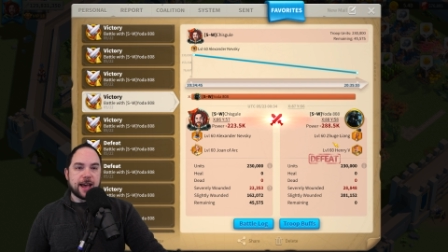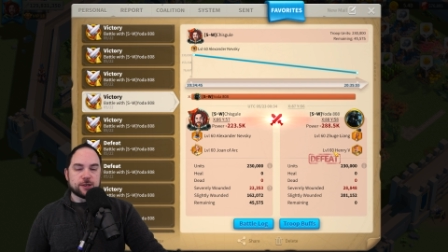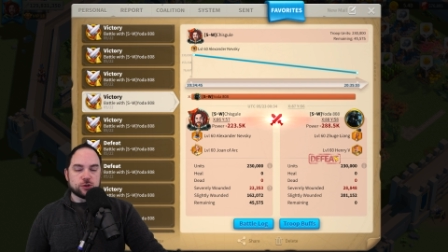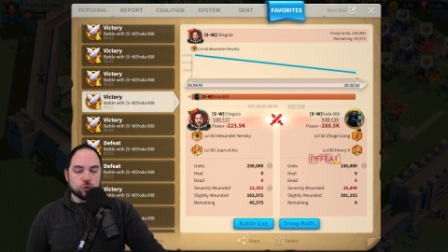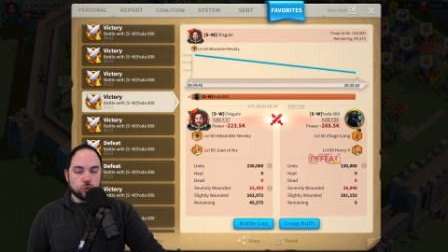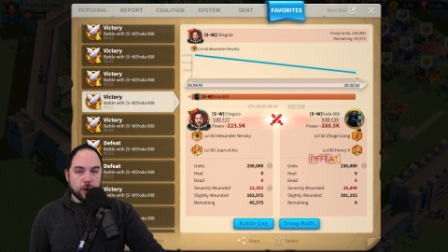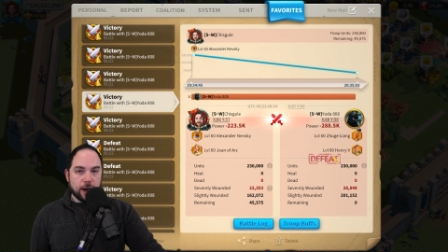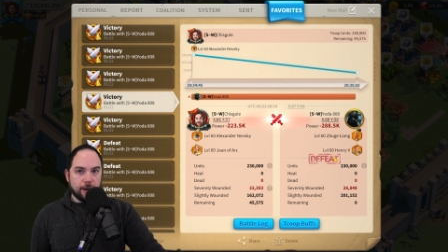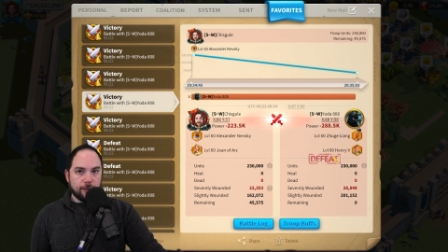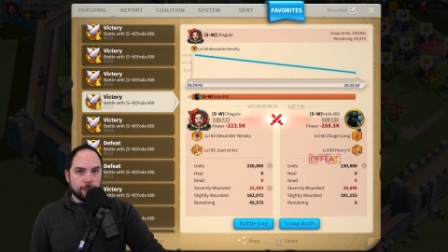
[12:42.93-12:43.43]

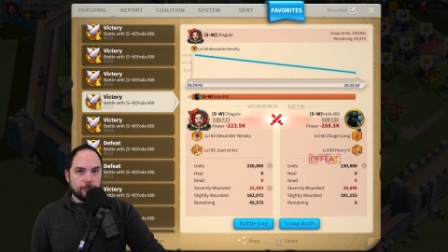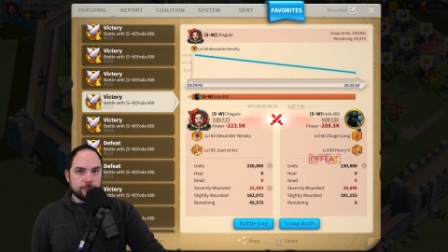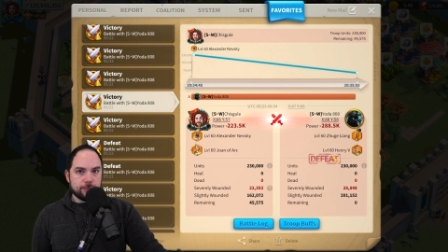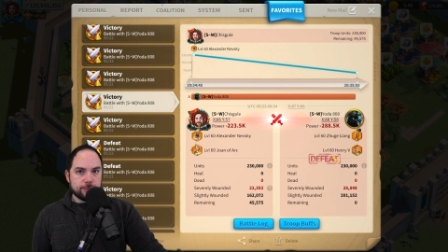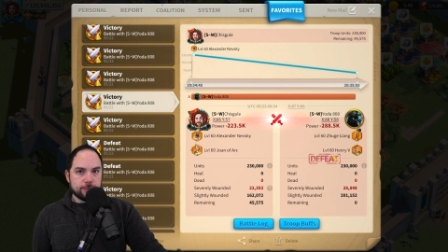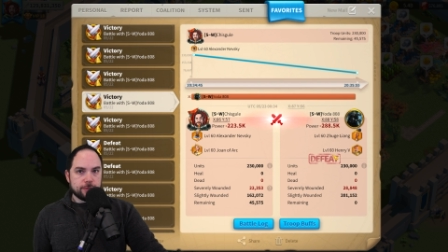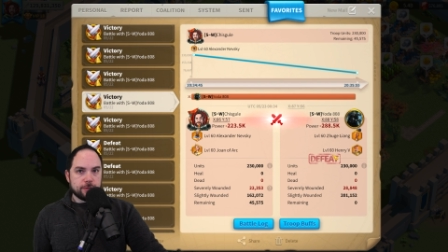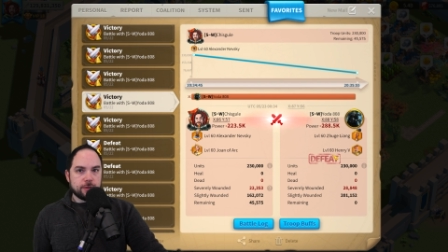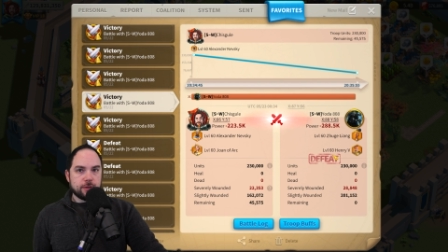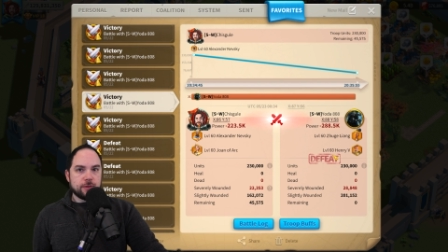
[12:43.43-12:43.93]
as well
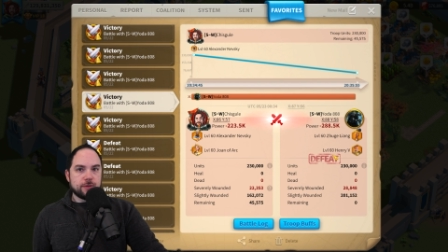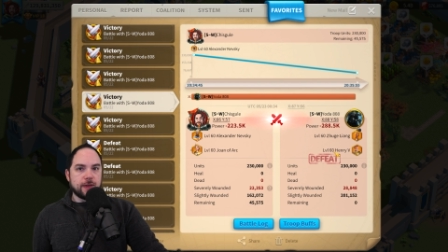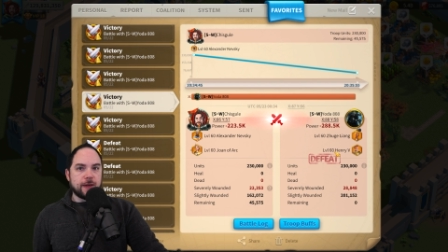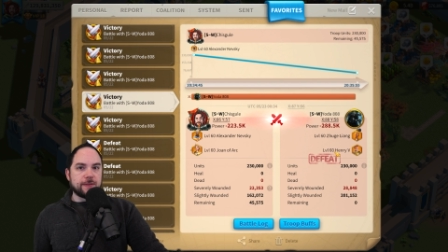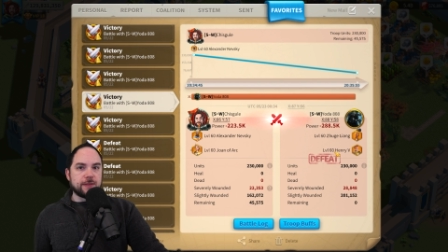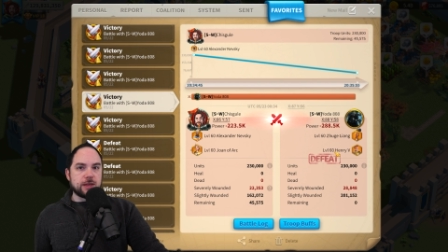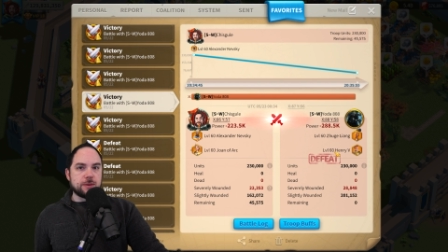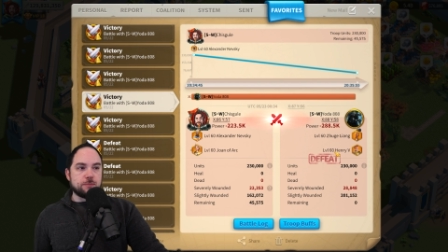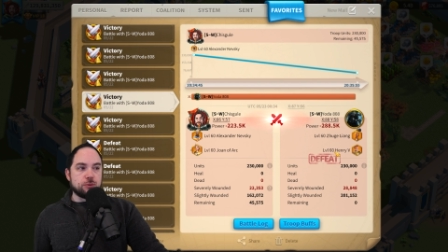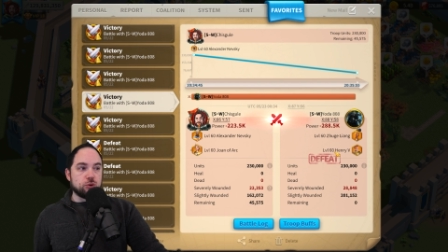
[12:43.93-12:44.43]

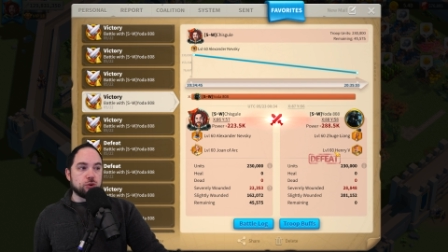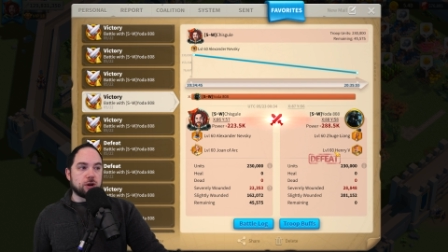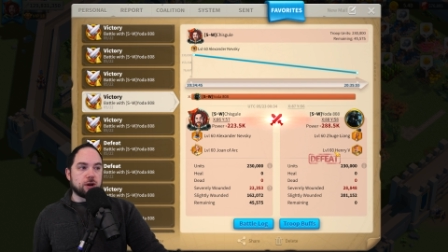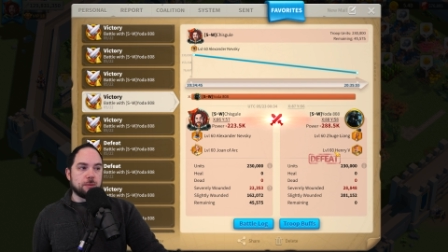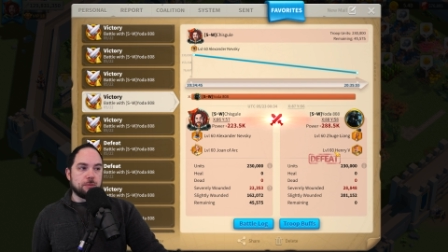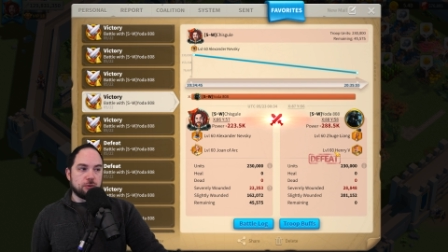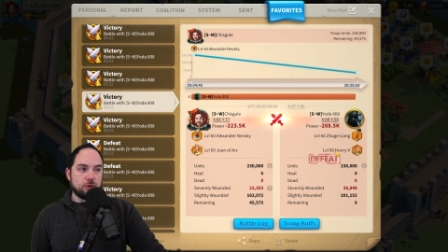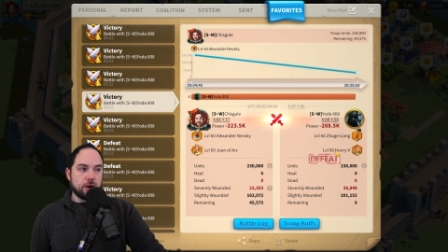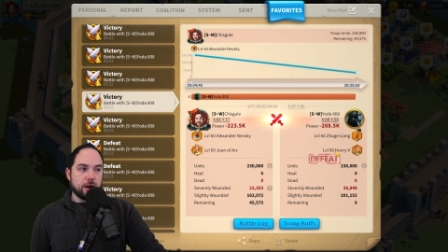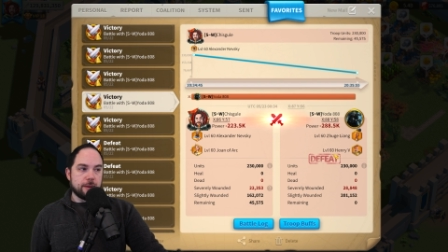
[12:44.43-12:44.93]
than the
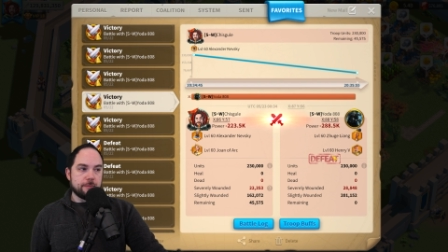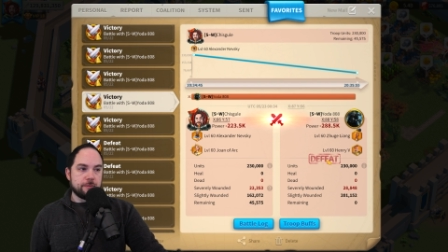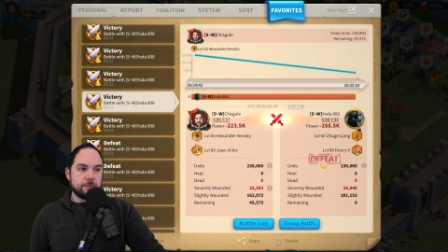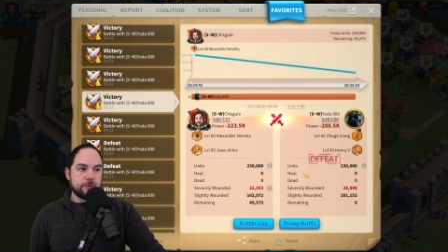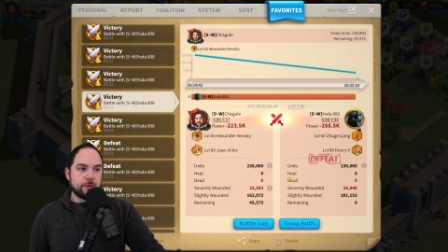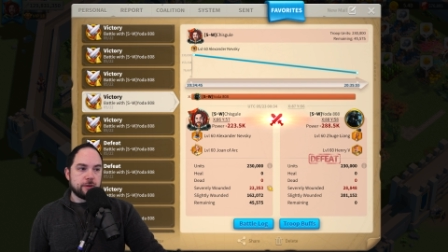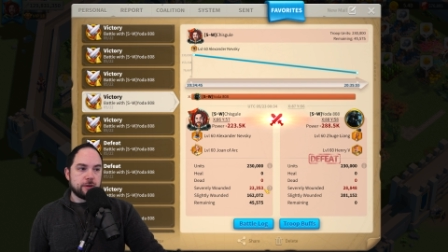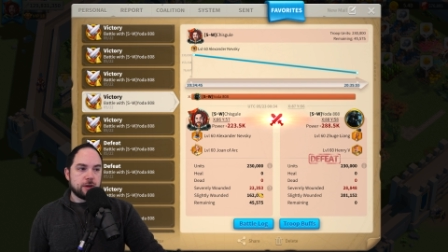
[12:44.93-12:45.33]
Boudica Prime,